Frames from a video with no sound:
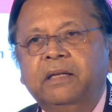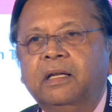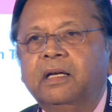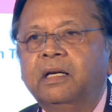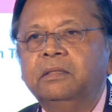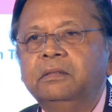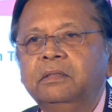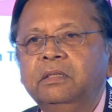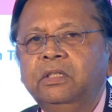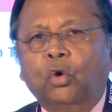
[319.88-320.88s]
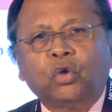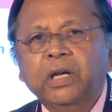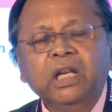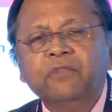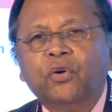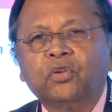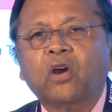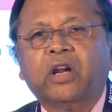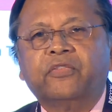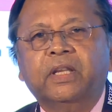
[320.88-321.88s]
And not only in
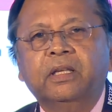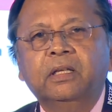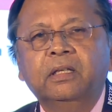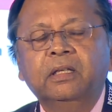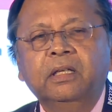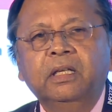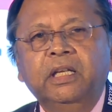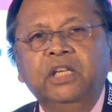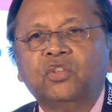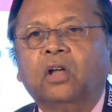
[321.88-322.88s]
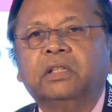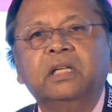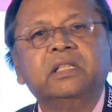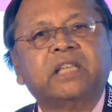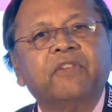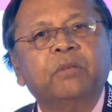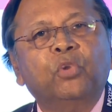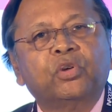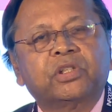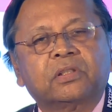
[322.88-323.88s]
photography, he's authored
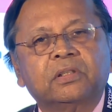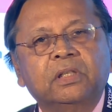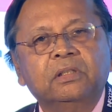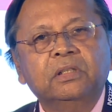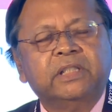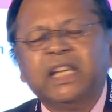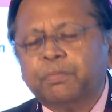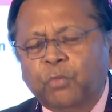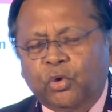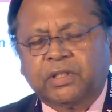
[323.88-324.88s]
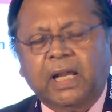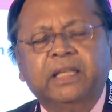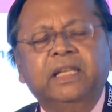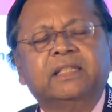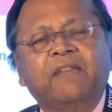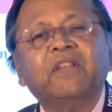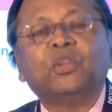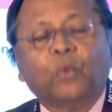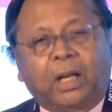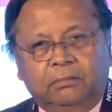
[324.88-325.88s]
6 books, and the
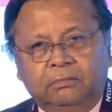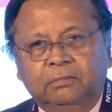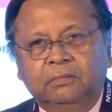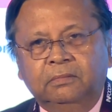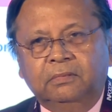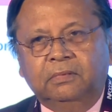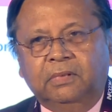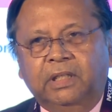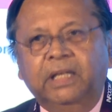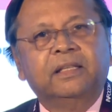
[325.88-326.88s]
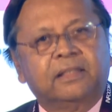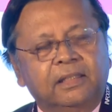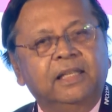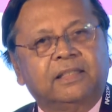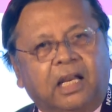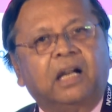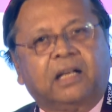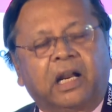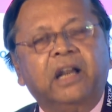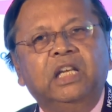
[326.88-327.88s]
7th one, he's
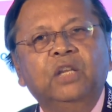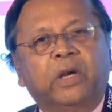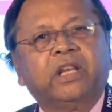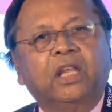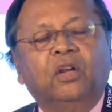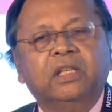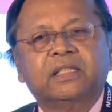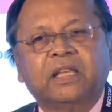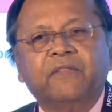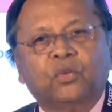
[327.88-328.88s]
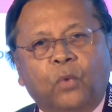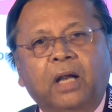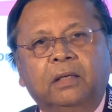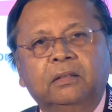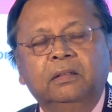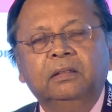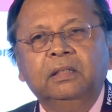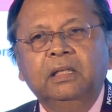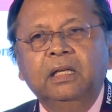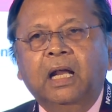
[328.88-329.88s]
currently working on the 7th one.
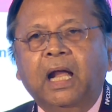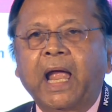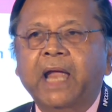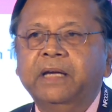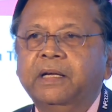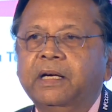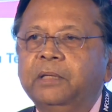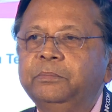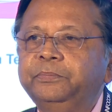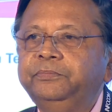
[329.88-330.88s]
And